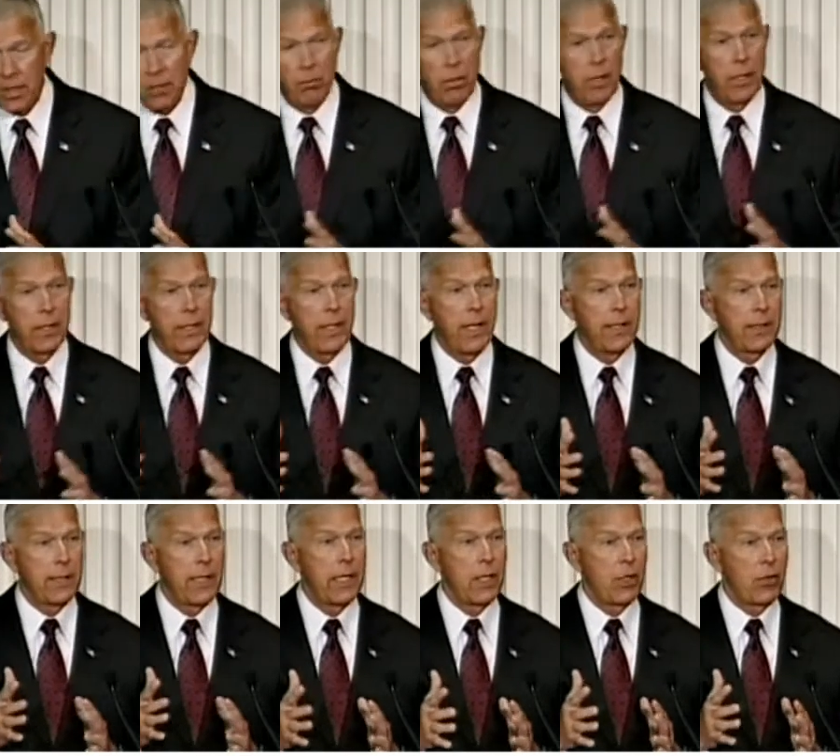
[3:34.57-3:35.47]
but I
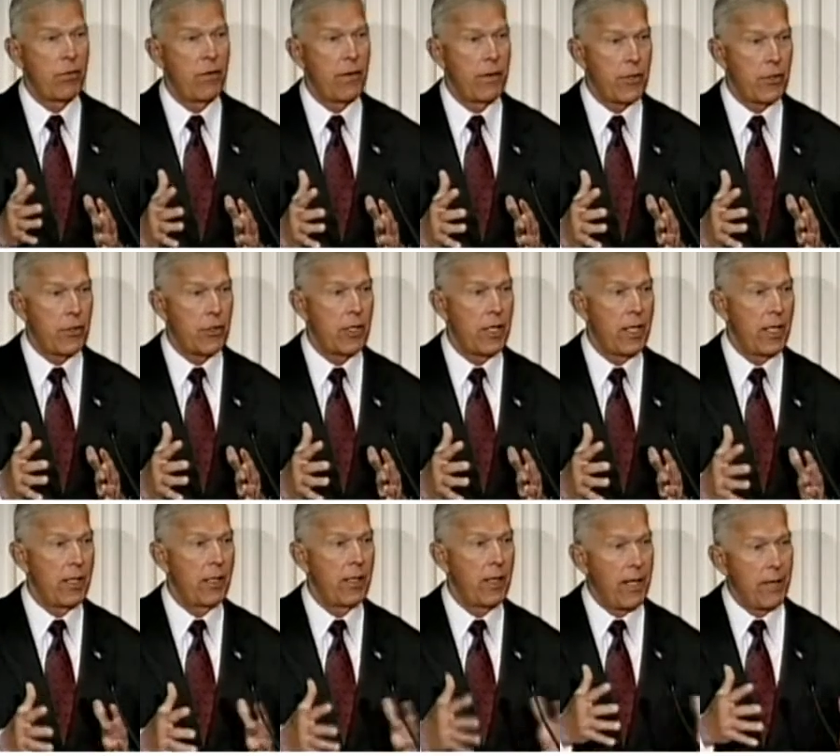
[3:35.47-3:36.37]
think it's fair to say
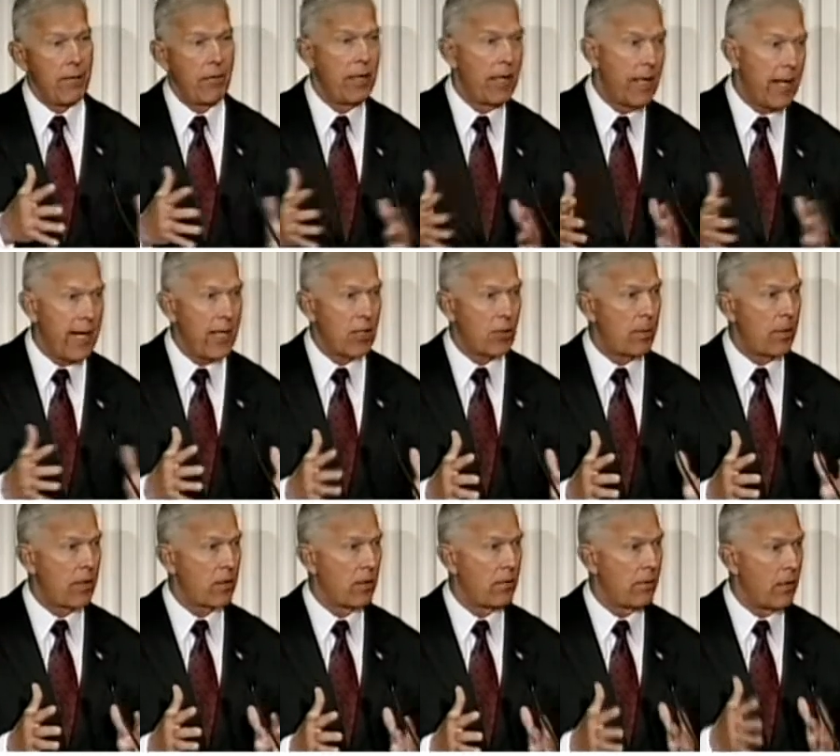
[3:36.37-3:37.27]
that every
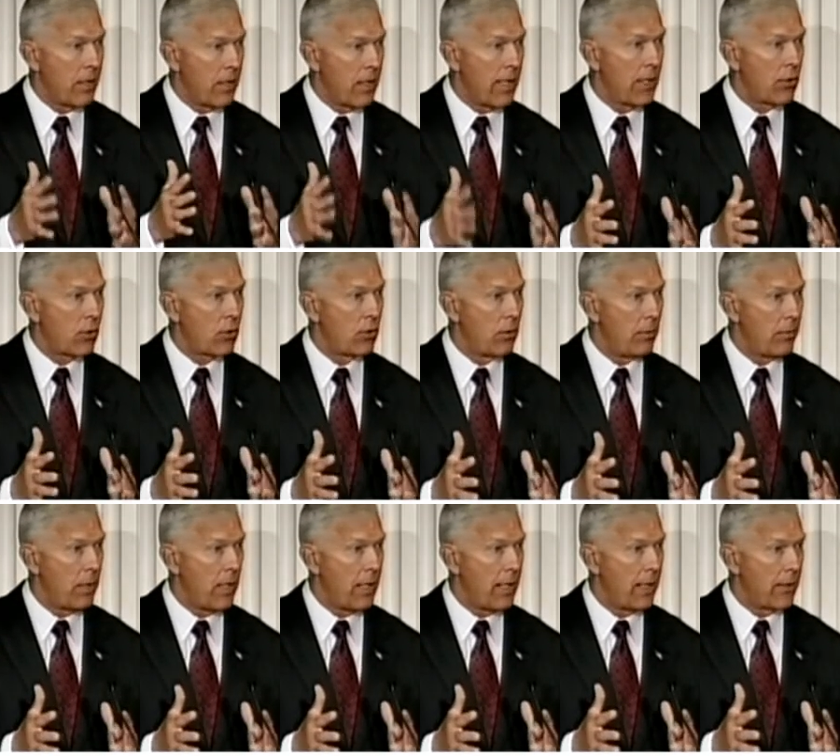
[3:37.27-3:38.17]
aspect of our national
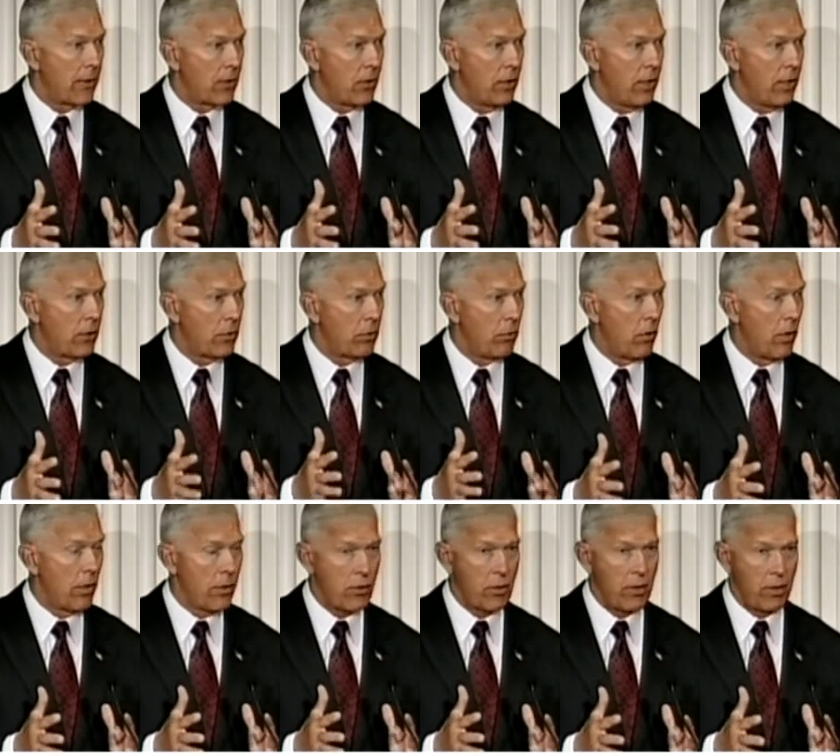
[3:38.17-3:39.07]
policy
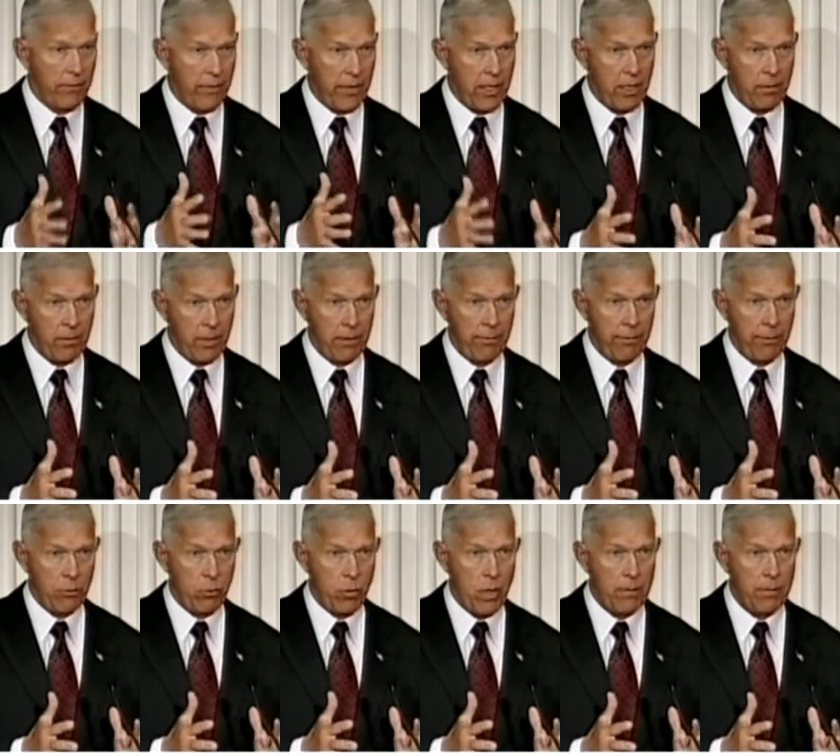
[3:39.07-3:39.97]
towards the development of
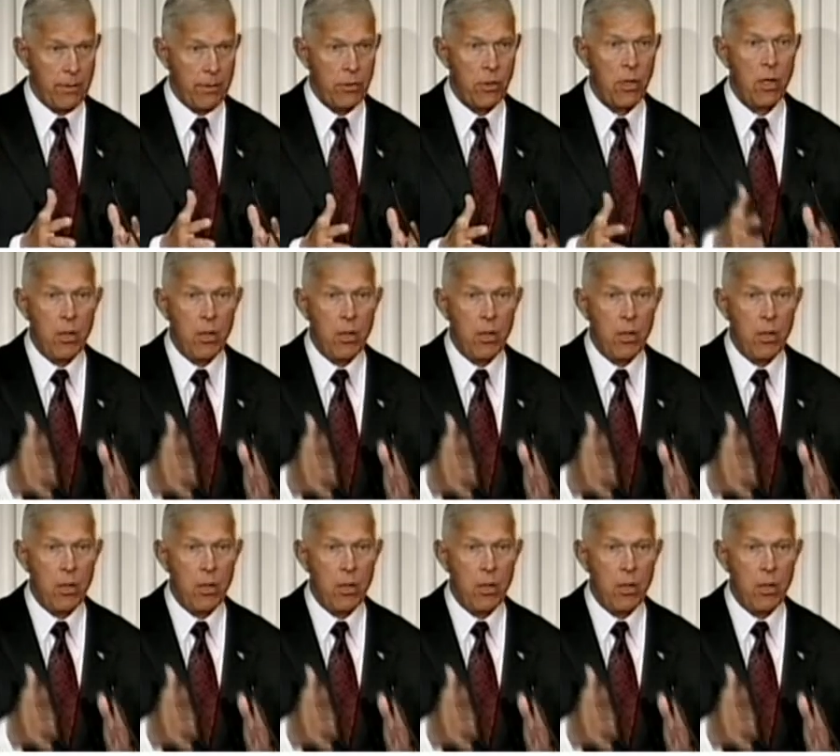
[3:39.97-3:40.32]
those weapons